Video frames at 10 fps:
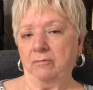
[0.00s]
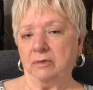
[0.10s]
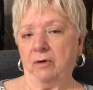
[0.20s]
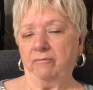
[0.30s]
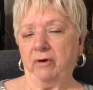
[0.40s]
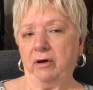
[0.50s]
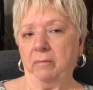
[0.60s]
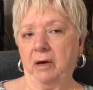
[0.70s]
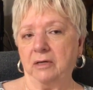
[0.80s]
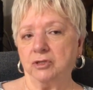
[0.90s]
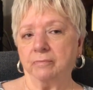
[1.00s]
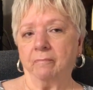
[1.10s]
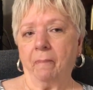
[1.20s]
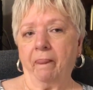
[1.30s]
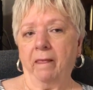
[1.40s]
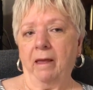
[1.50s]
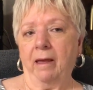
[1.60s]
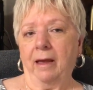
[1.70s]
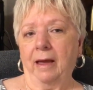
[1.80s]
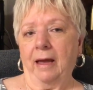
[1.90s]
so very much.
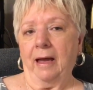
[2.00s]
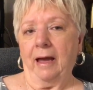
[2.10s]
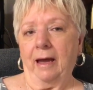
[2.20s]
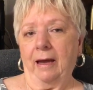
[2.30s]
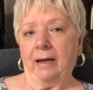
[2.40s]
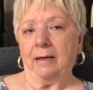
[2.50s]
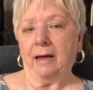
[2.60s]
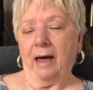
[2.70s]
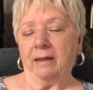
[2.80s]
And I